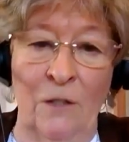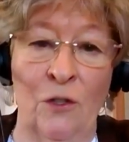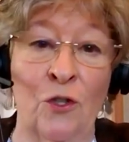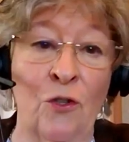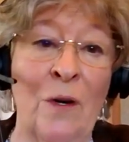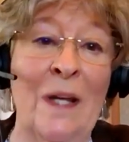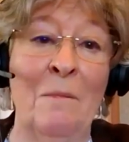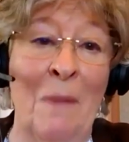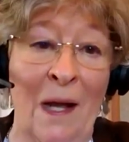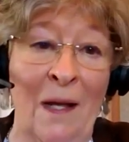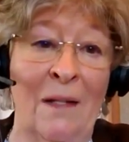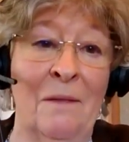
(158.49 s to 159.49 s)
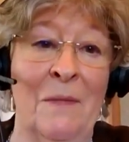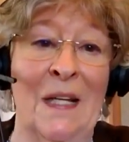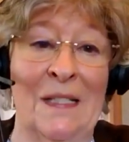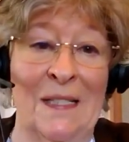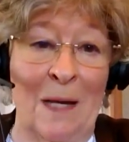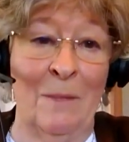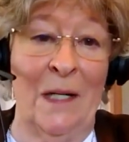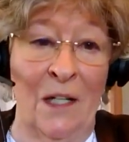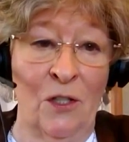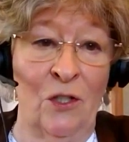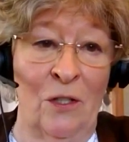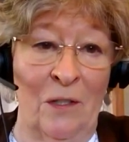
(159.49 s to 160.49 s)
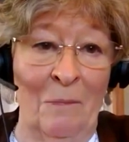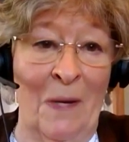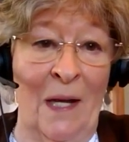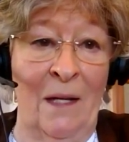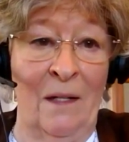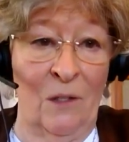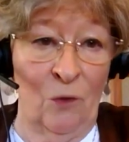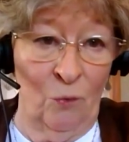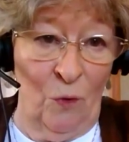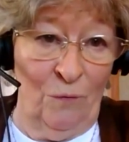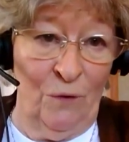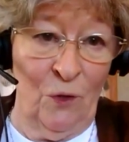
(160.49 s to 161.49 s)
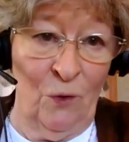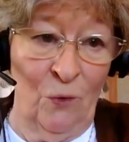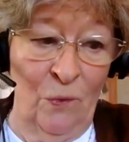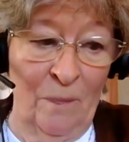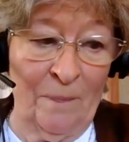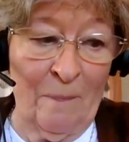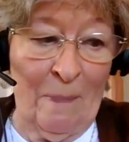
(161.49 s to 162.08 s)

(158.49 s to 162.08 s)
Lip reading: during my examination, my review,